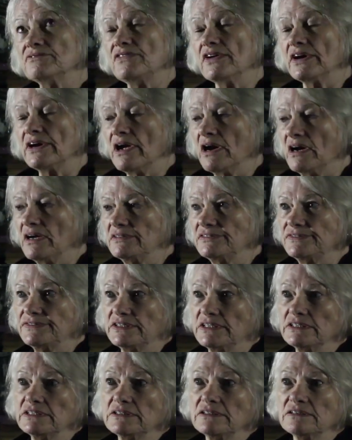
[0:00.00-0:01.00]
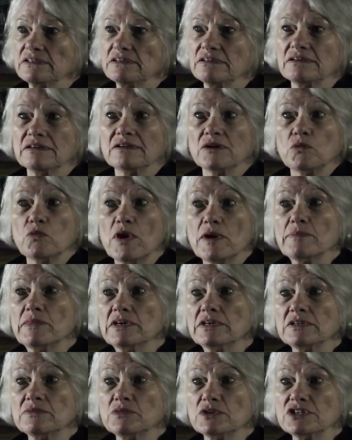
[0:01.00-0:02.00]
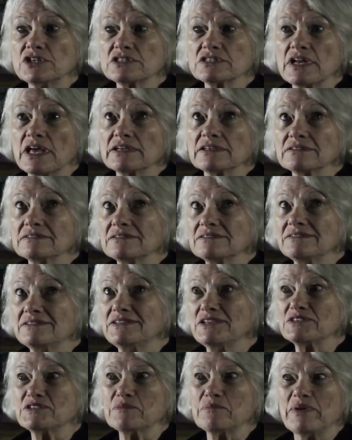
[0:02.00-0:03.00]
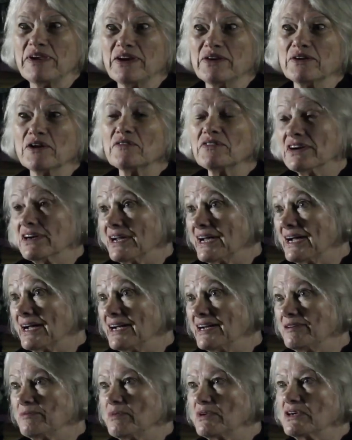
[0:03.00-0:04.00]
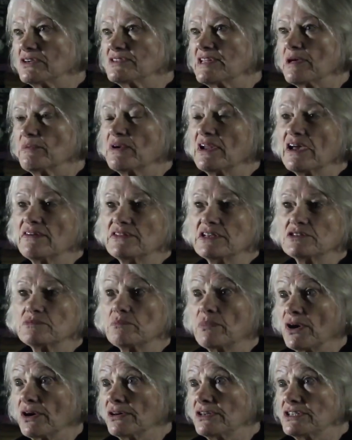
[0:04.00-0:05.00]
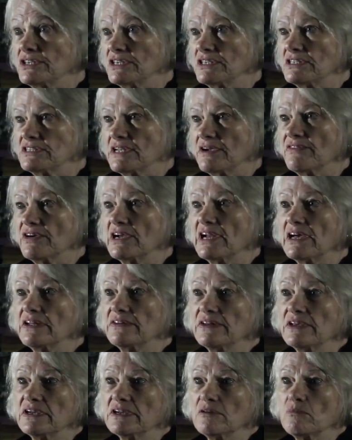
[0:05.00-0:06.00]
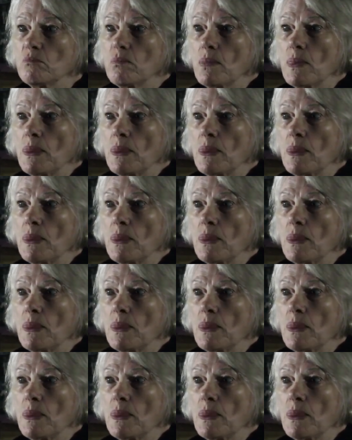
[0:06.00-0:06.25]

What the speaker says: Very often, women would just like disappear overnight because they would have these purges every now and then.